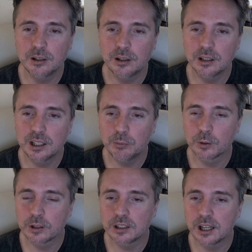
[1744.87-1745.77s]
to keep
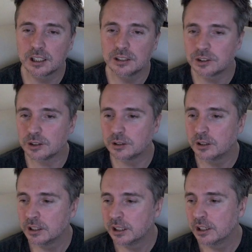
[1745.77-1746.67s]
working on it,
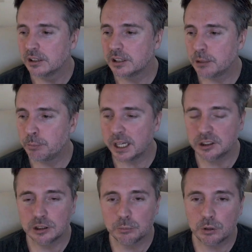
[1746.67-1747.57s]
so that
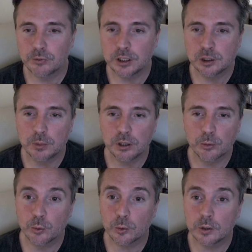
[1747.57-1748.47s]
passion motivates me
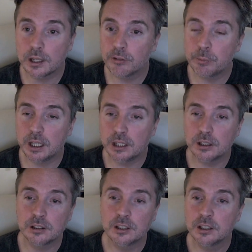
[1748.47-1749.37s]
through a lot of pain
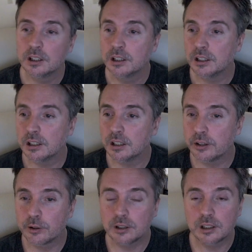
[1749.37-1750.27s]
and
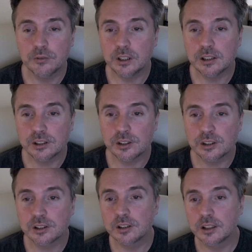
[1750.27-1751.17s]
other
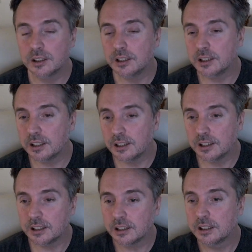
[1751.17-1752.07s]
inconveniences.
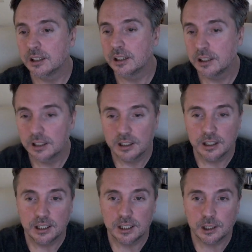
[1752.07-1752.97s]
And
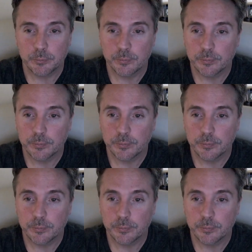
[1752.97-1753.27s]
yep,